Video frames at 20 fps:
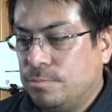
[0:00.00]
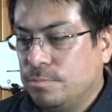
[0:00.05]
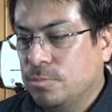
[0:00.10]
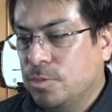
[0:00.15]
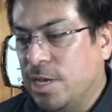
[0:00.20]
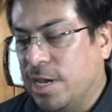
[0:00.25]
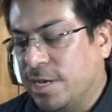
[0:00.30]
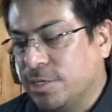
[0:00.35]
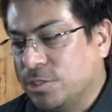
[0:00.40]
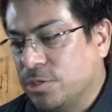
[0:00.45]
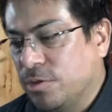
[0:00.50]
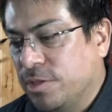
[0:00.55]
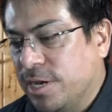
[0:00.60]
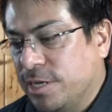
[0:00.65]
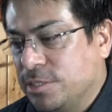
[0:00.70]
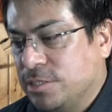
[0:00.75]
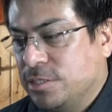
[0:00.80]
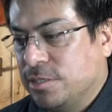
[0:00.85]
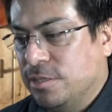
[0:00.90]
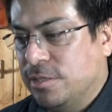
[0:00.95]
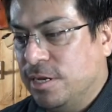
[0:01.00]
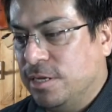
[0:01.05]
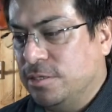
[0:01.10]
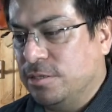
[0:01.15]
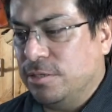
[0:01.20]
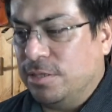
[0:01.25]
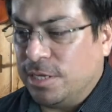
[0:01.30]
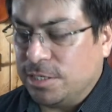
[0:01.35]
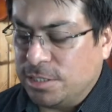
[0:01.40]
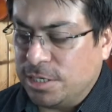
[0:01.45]
Yeah, so
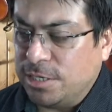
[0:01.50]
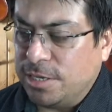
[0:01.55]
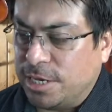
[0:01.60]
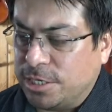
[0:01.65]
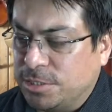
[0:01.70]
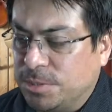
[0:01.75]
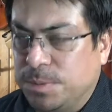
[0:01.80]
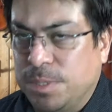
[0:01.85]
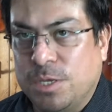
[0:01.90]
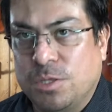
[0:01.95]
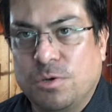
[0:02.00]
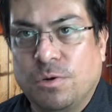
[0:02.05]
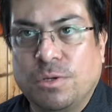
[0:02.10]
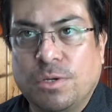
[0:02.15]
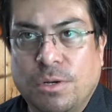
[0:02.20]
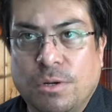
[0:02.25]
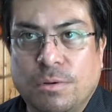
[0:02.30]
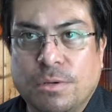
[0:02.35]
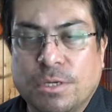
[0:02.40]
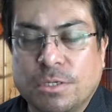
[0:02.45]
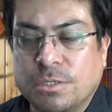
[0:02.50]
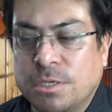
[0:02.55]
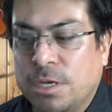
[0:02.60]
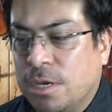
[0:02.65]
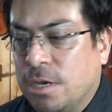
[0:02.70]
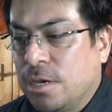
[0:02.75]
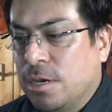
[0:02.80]
that's a nice feature, you know, because